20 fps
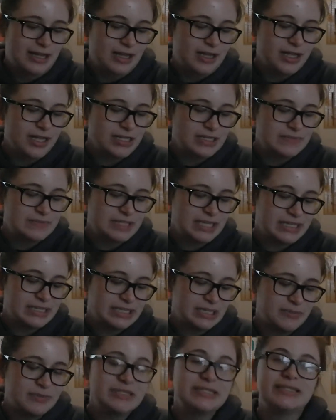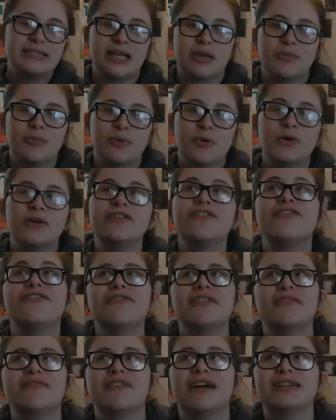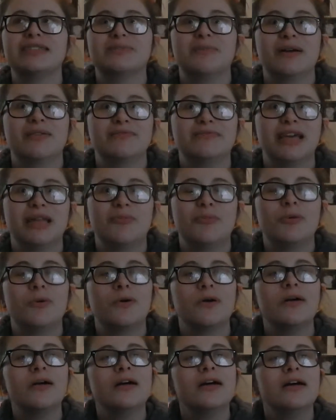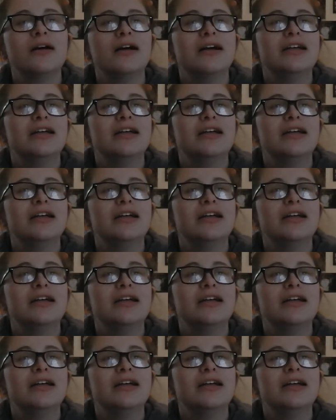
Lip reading: Next up is Deadpool. Fun fact about Deadpool.